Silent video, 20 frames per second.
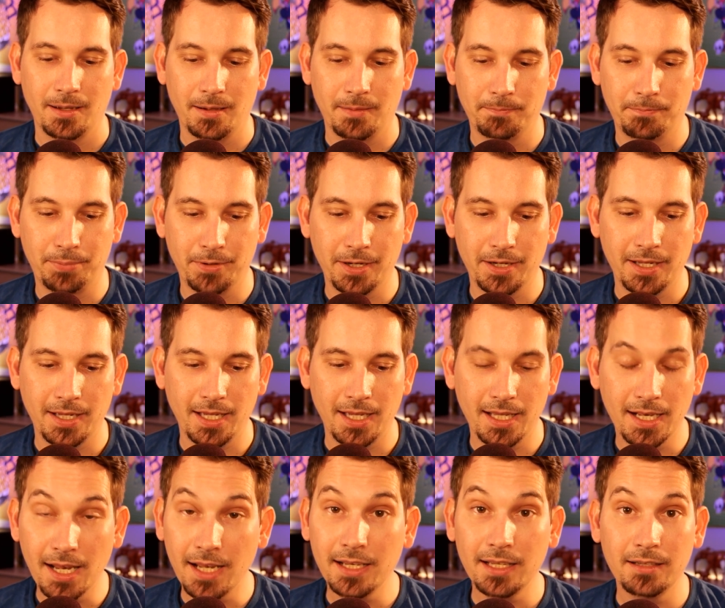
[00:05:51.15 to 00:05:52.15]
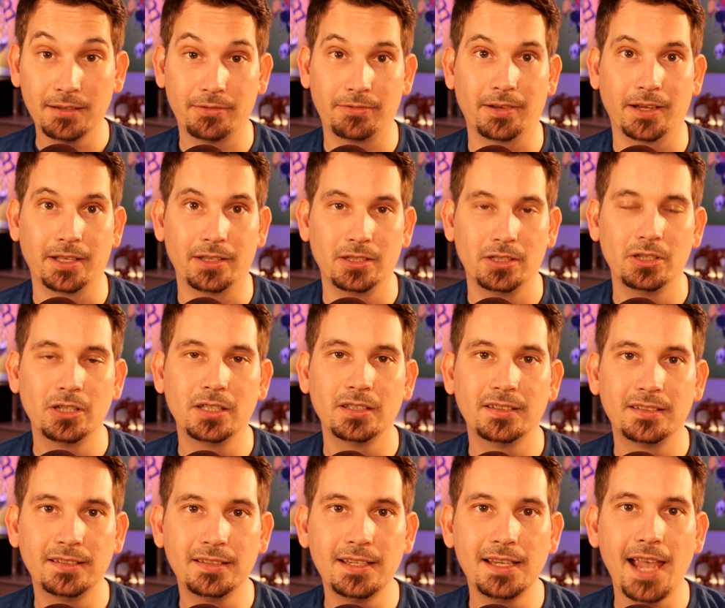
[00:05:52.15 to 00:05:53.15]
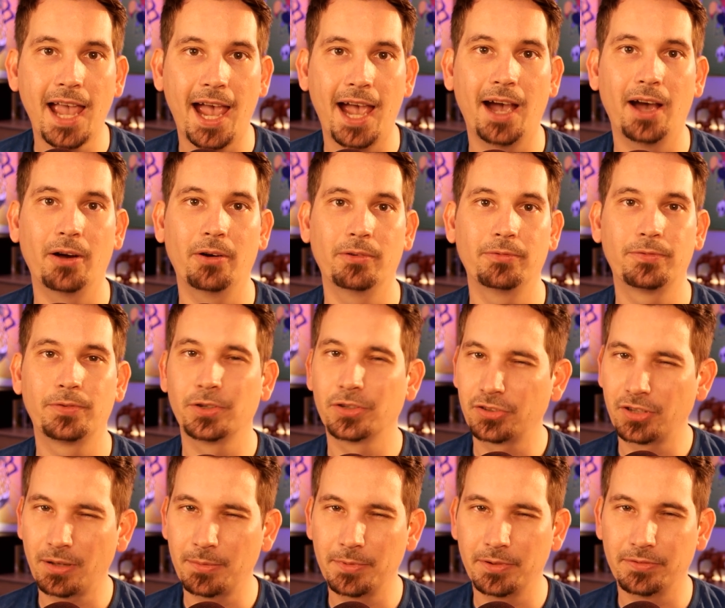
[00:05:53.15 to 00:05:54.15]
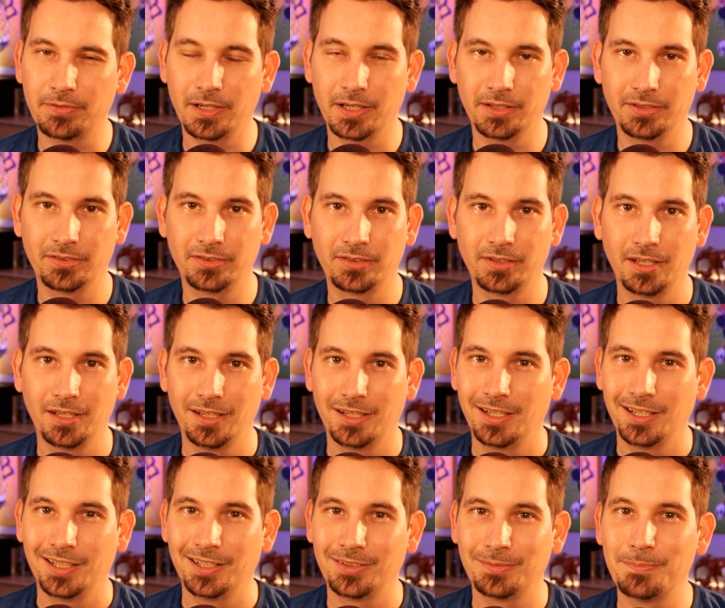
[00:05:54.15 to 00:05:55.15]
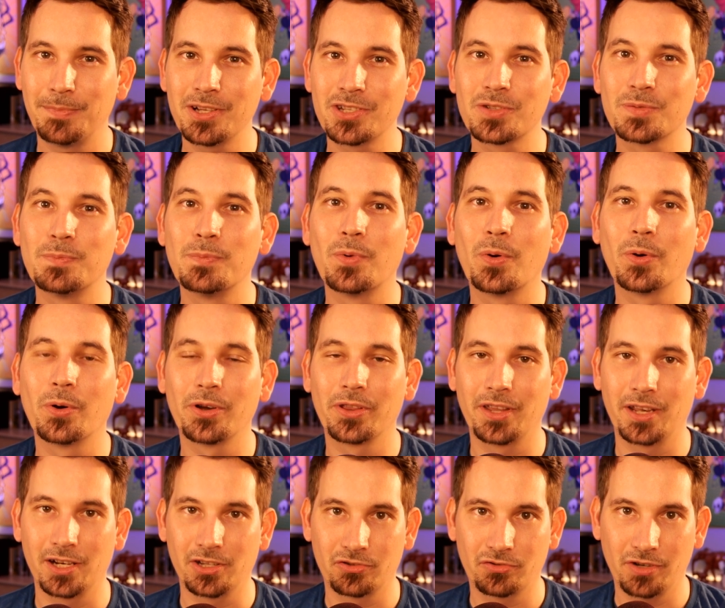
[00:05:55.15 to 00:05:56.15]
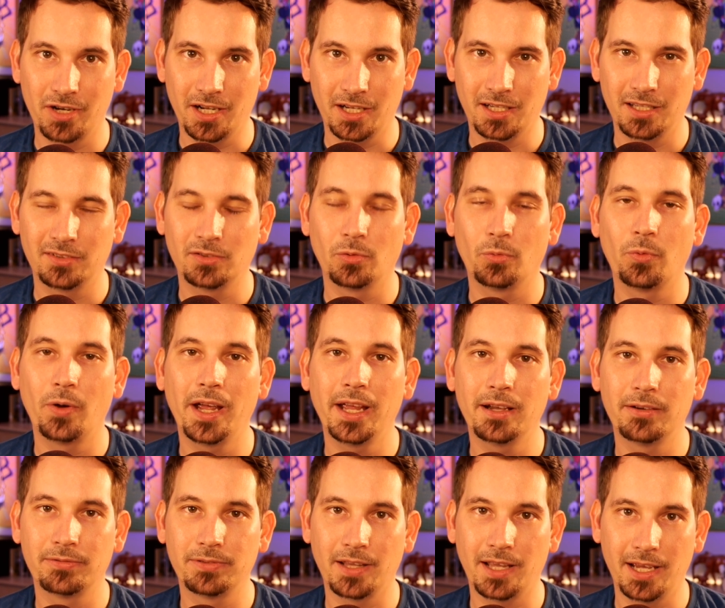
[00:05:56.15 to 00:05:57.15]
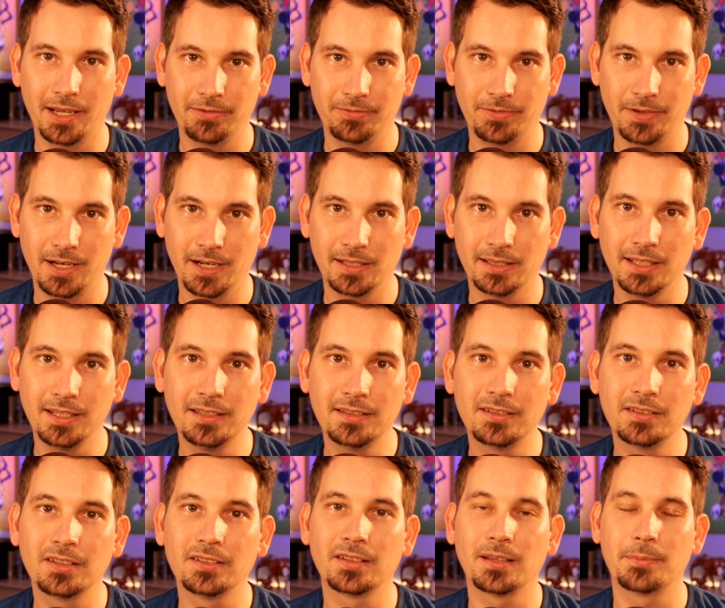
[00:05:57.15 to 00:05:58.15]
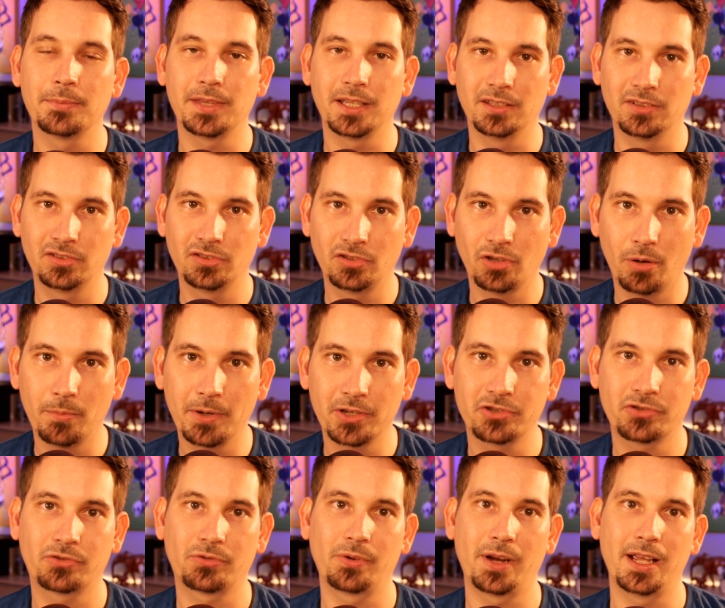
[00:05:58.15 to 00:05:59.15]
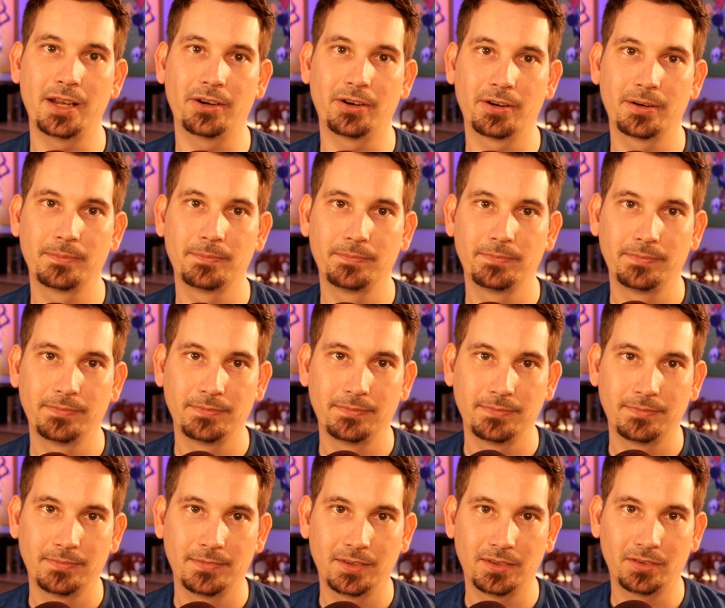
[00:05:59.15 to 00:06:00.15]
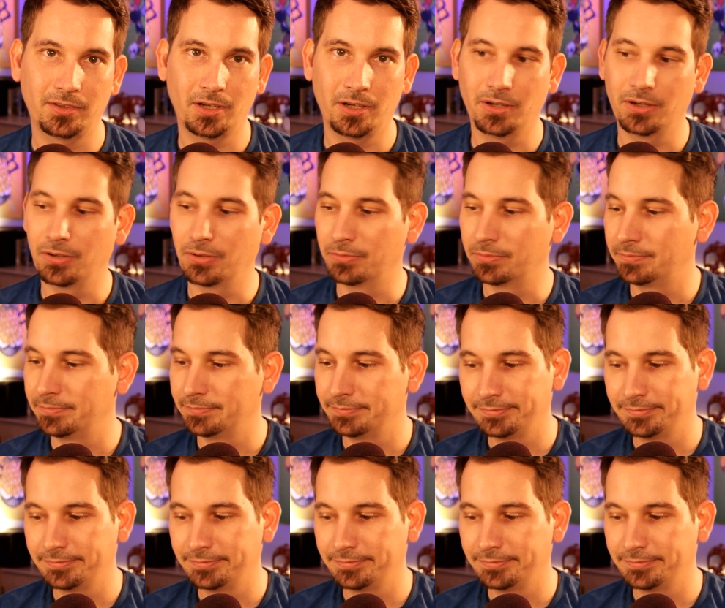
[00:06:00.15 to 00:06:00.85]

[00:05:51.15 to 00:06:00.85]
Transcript: But in any event, you can see how, for some of us, it's much more than a trick. It's a way of life, and it leads to something so much greater. So